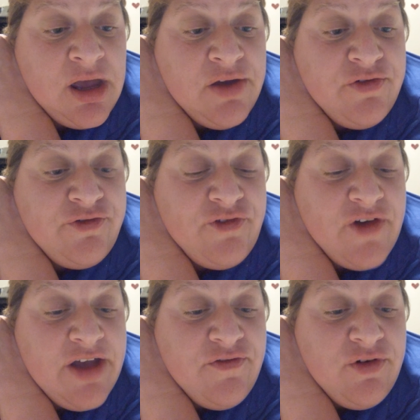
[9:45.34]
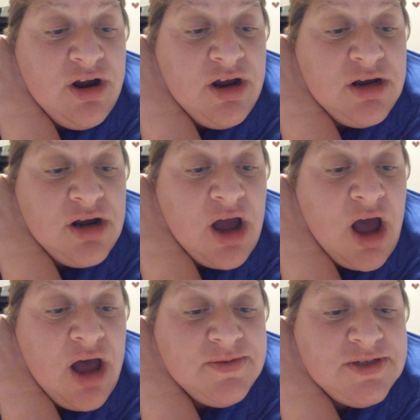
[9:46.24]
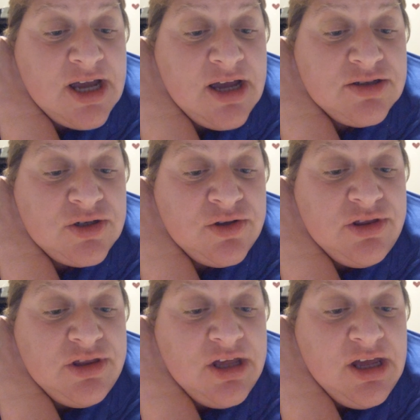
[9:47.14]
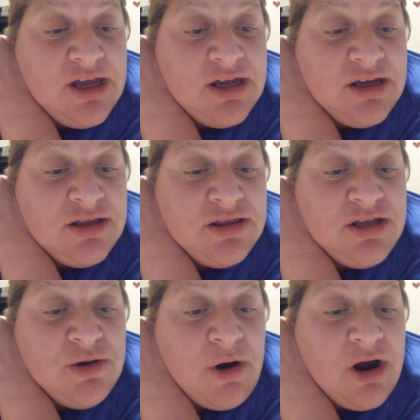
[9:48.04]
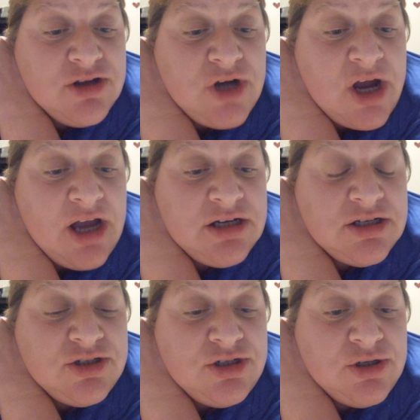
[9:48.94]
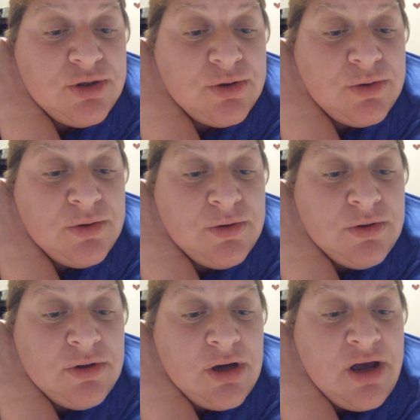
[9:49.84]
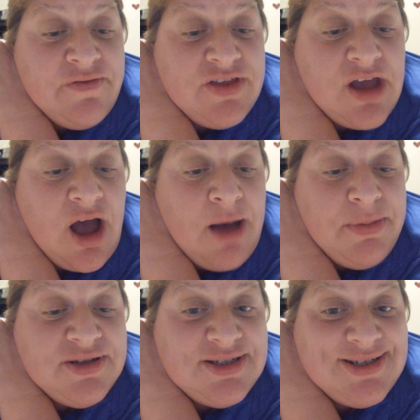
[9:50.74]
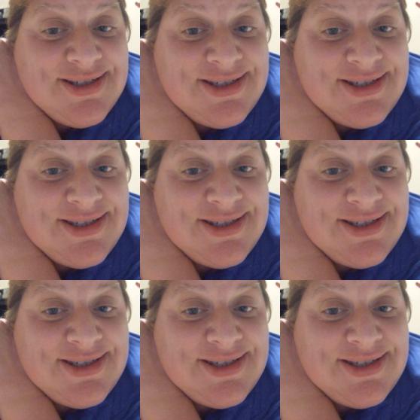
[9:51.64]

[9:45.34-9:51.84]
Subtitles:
Favorite object or thing you are attracted to of the opposite